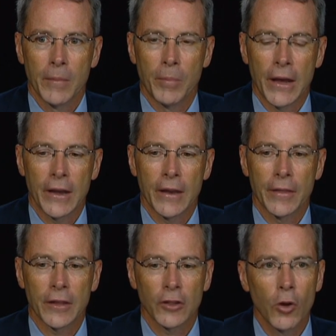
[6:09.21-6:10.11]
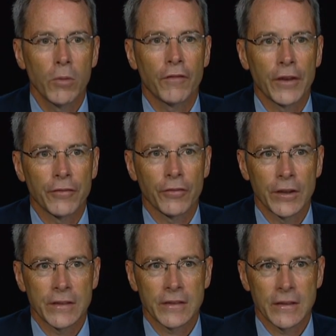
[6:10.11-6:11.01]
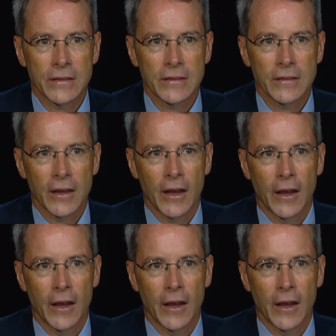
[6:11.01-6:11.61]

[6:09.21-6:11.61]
But the Global Fund, for instance,